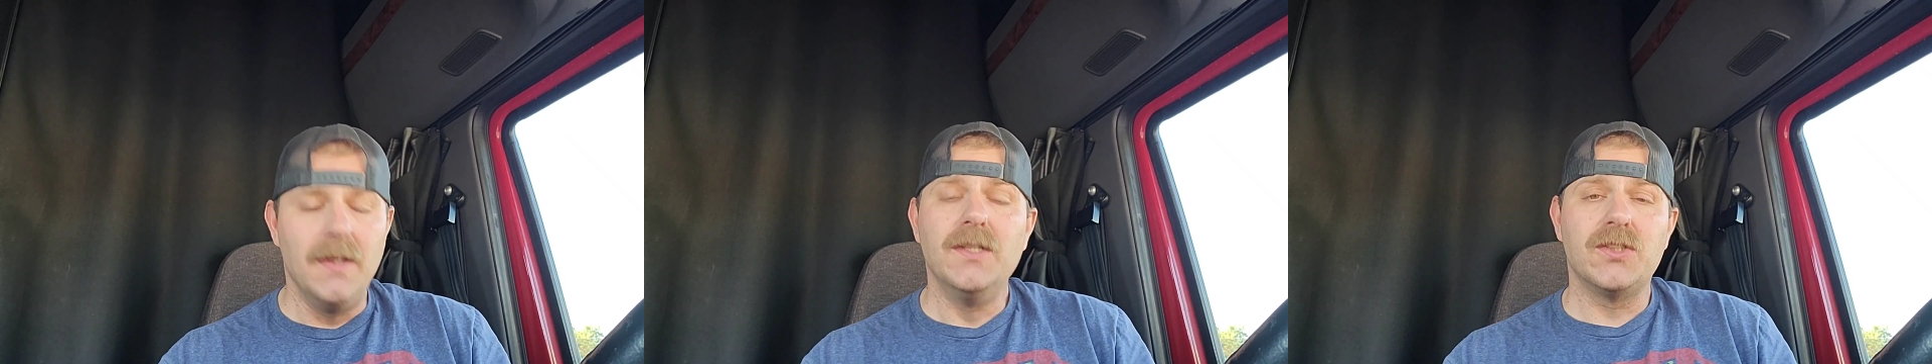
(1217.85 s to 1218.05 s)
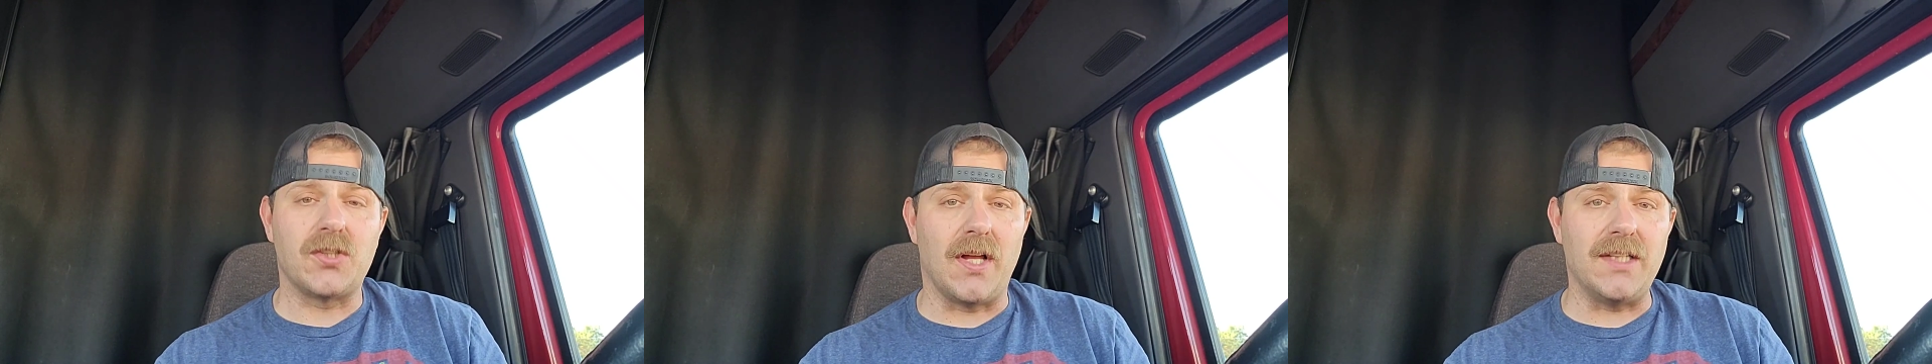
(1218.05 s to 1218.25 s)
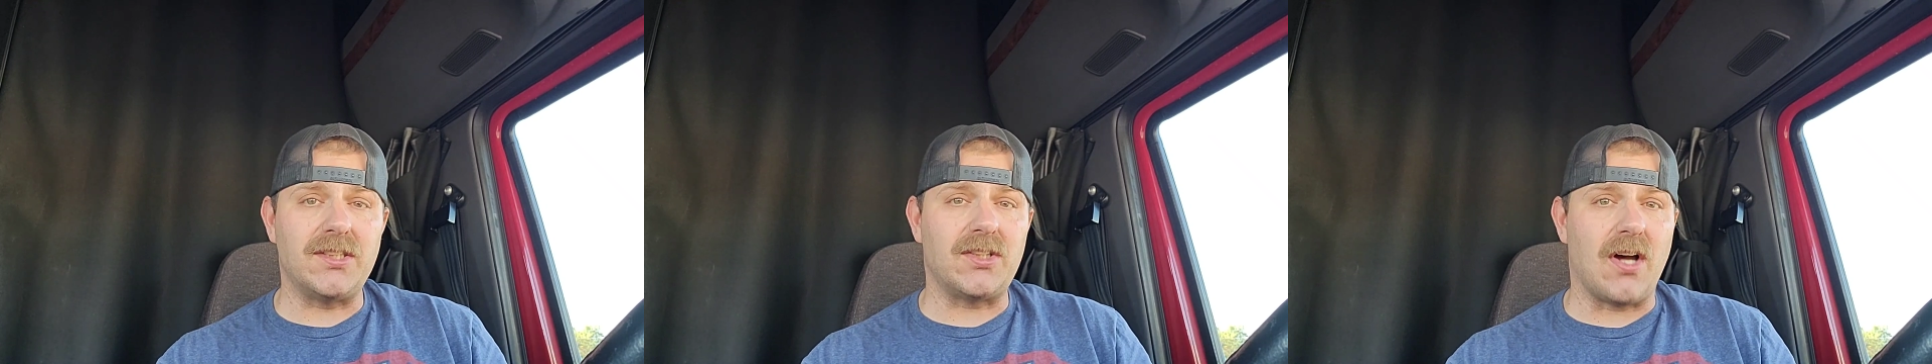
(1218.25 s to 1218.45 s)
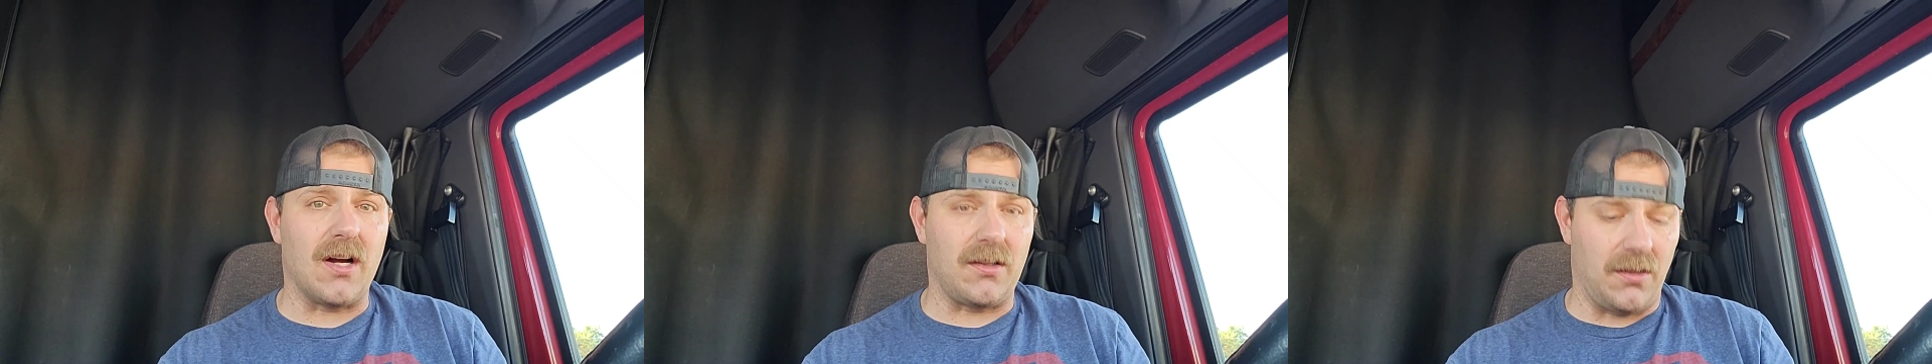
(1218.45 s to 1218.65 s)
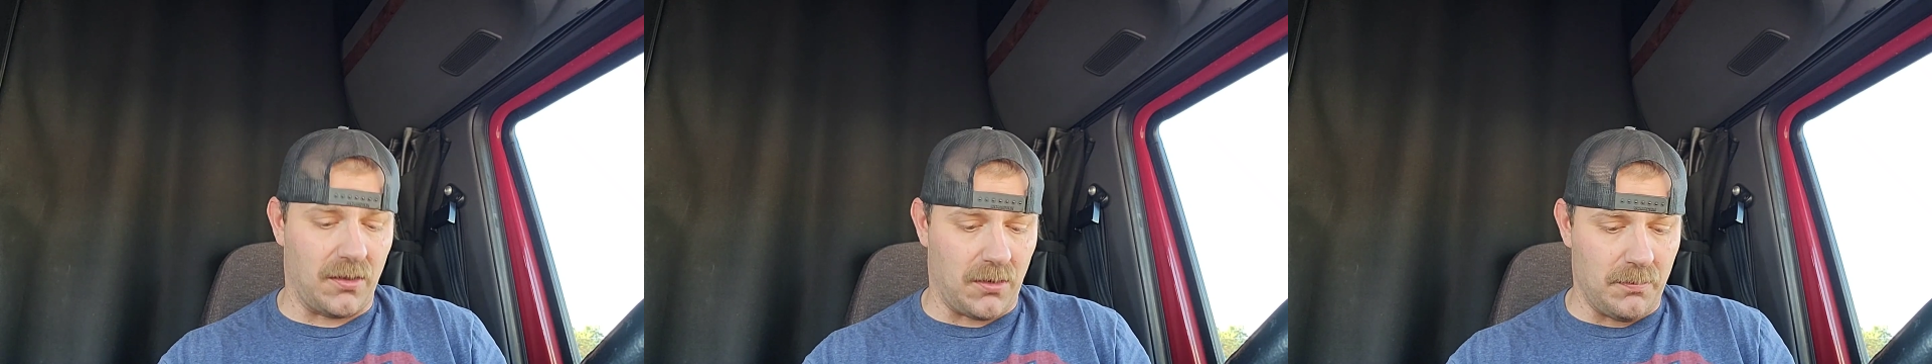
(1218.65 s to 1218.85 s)
So let's
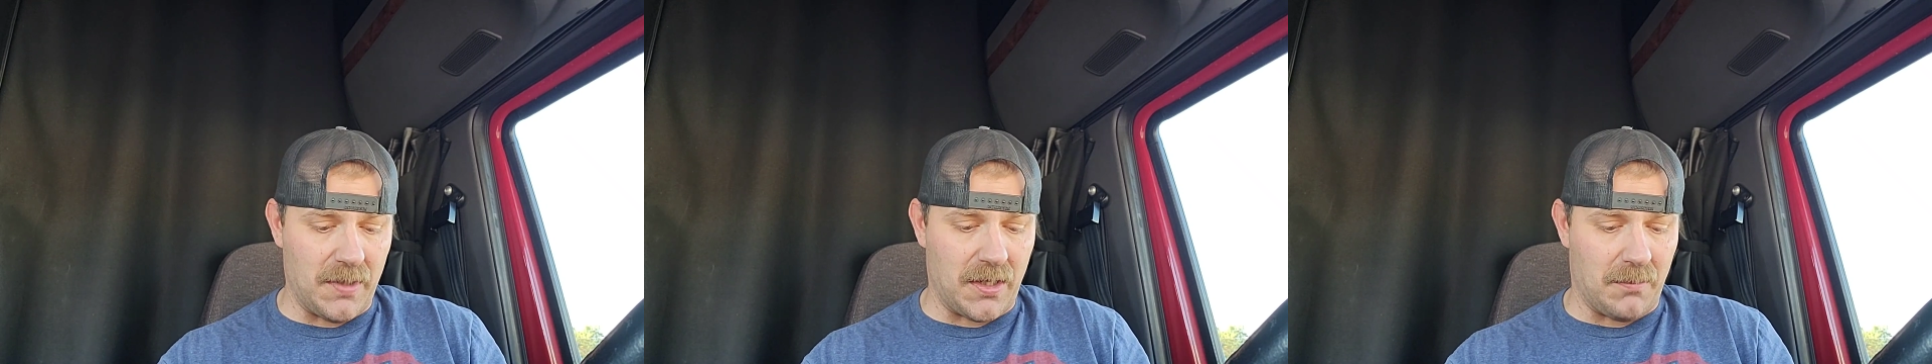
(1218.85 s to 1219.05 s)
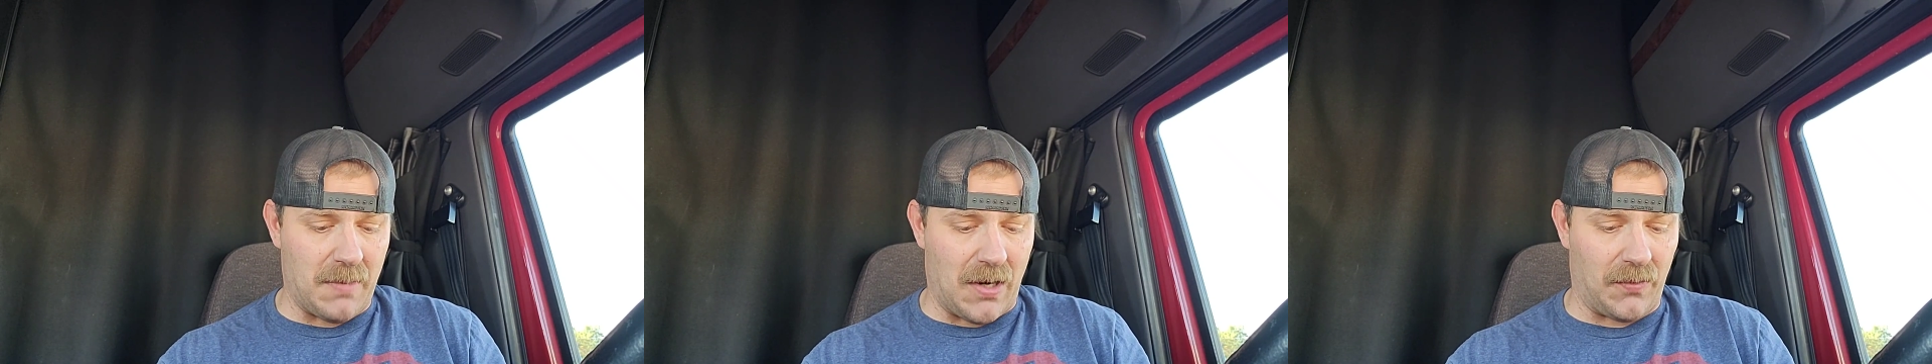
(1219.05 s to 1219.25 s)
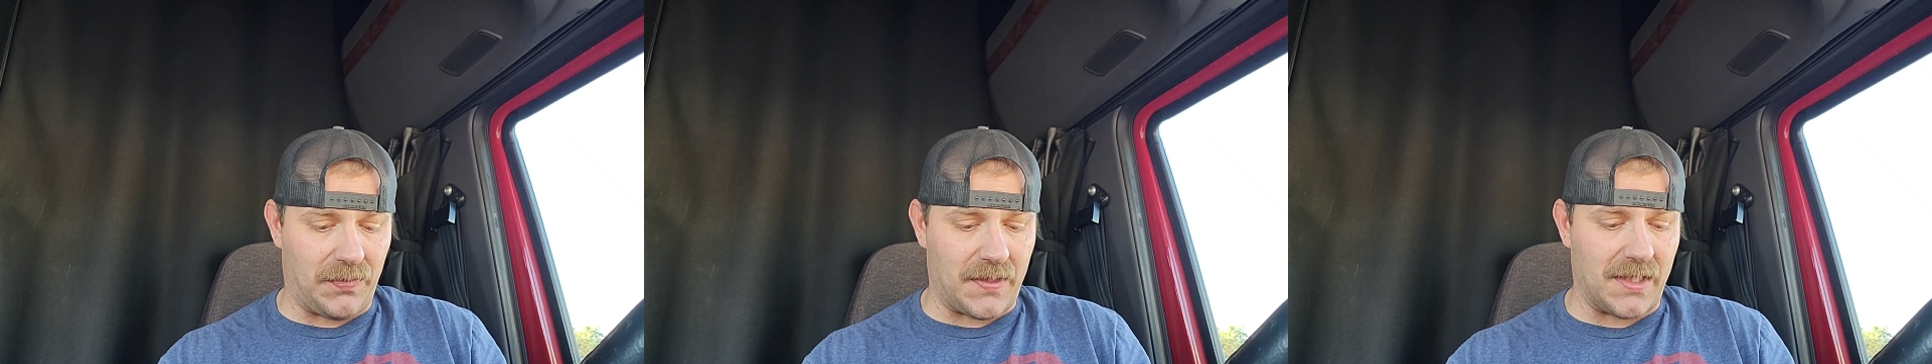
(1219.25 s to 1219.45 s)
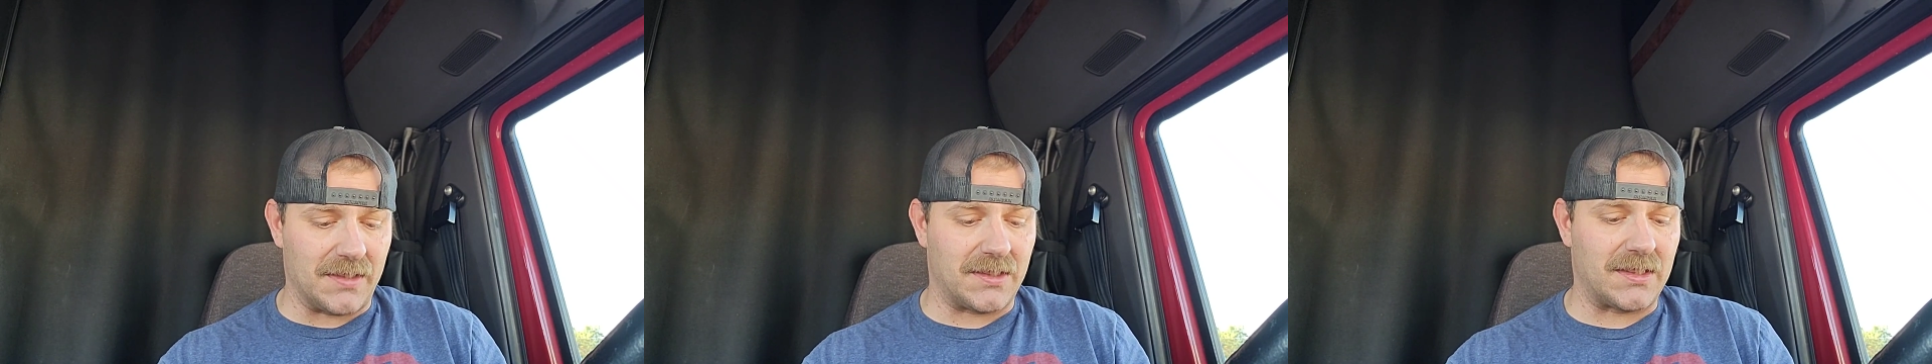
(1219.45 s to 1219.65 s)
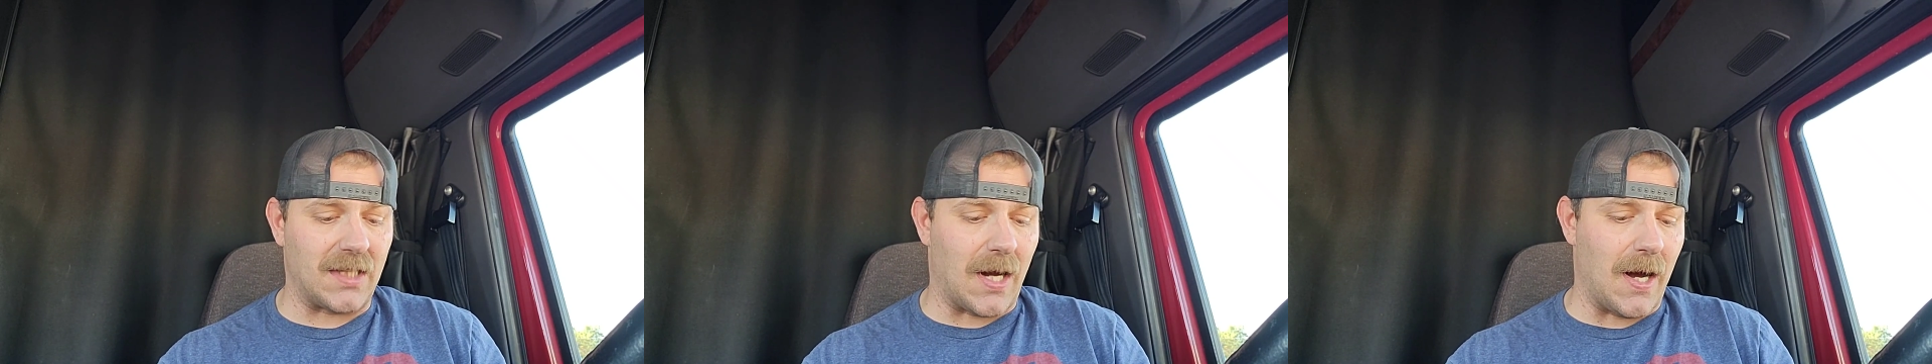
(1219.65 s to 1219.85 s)
talk a little bit about this.